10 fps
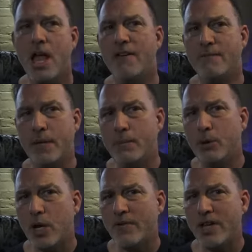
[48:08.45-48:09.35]
if people
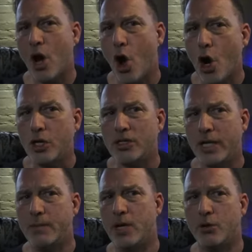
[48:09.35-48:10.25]
are having a hard
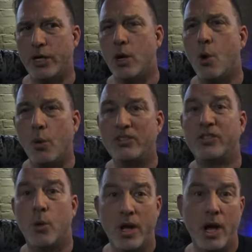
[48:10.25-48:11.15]
time hearing what's
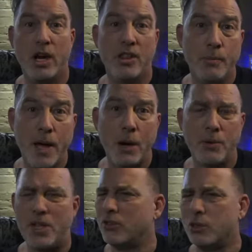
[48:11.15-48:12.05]
going on in the back
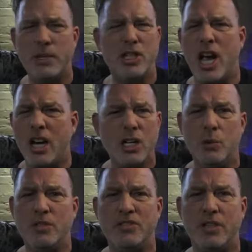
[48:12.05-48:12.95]
without too much
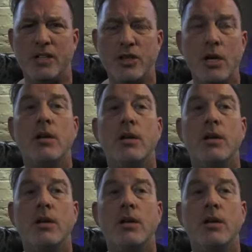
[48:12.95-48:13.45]
echo and such,